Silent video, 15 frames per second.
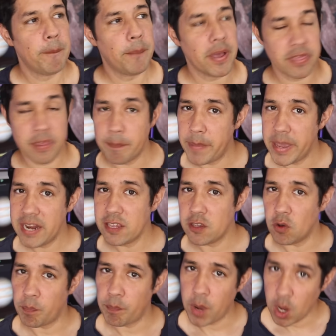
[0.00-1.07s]
But the better
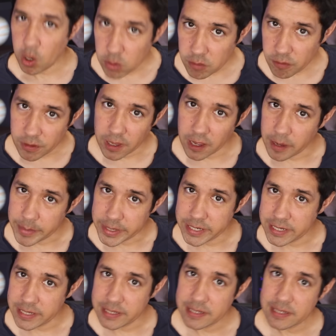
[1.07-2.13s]
your polar
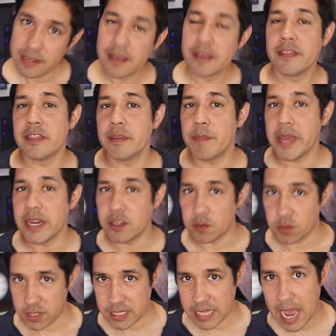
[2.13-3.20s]
alignment is, the better
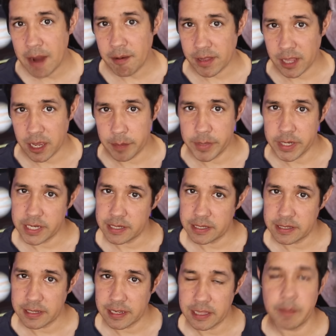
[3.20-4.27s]
your star alignment
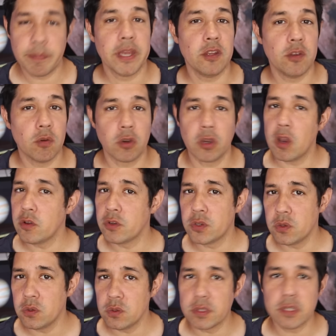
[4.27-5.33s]
is, and the better your
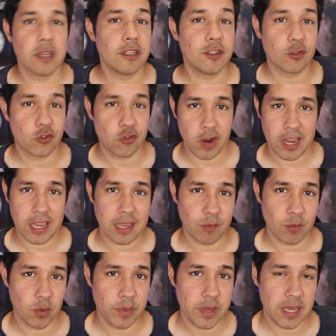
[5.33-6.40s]
go-tos and your
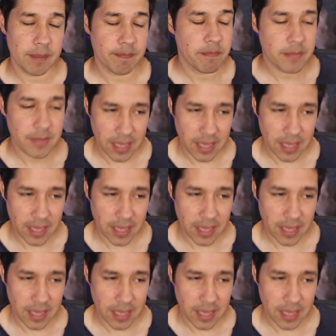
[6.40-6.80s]
tracking will be.